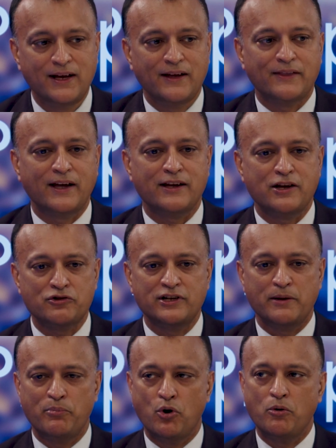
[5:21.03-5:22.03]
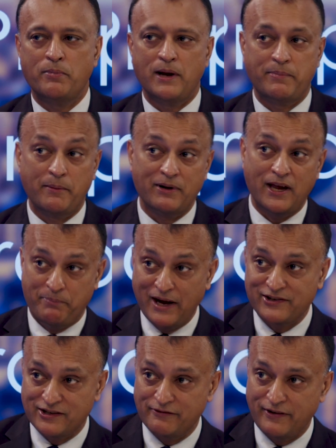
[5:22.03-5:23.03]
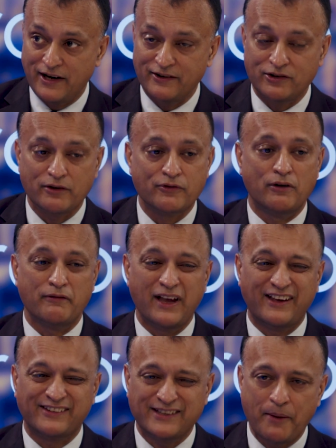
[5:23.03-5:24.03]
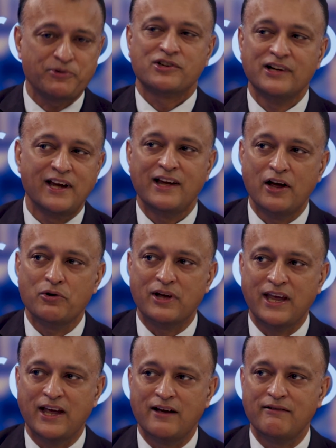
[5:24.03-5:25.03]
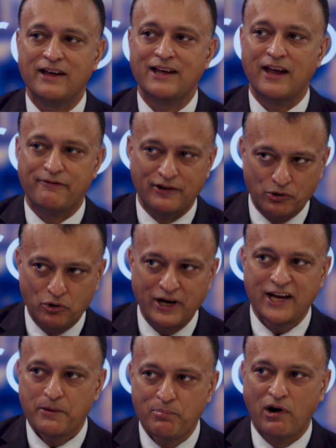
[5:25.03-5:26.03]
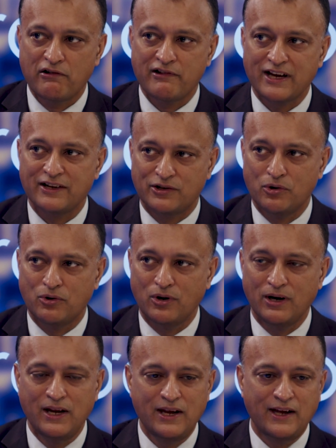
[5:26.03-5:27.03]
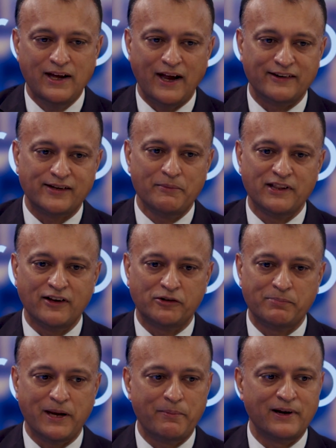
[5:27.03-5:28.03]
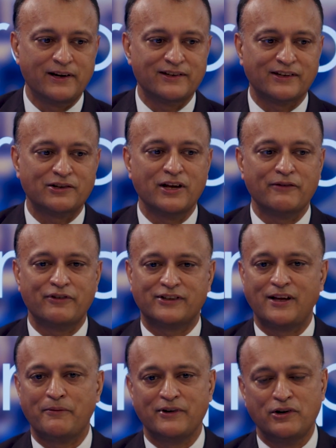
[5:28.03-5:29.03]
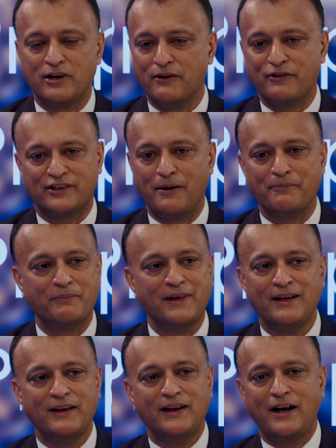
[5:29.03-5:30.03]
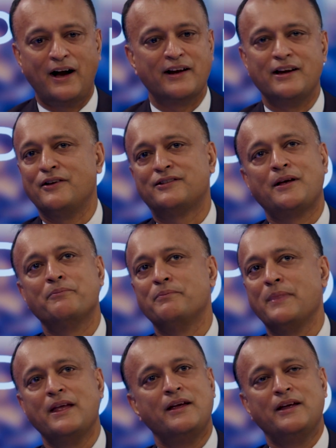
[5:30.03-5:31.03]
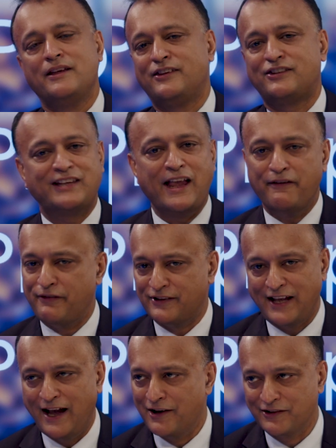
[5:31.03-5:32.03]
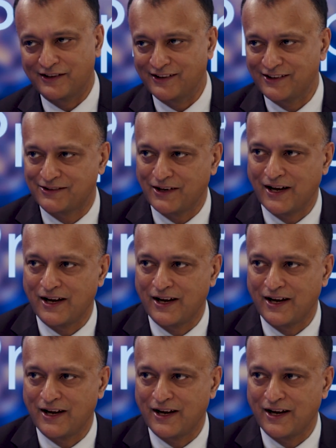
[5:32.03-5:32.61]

they're usually bought by people like pension funds who've got exceptionally low gearing, if at all, any borrowing at all. And some of those people are just looking for some, I don't know, some safe as houses